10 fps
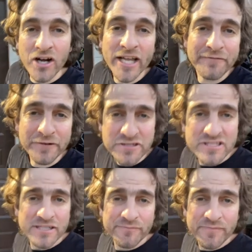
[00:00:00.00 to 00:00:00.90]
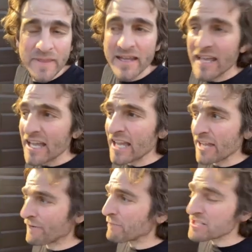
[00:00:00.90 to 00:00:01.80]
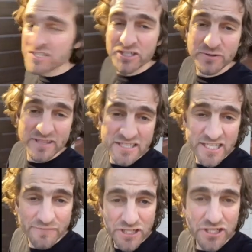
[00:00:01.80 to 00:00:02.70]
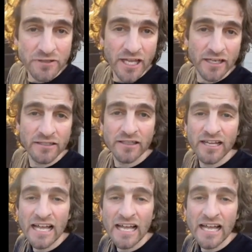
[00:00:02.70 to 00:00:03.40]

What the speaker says: Okay, firstly, if I'm going to start doing this TV show again,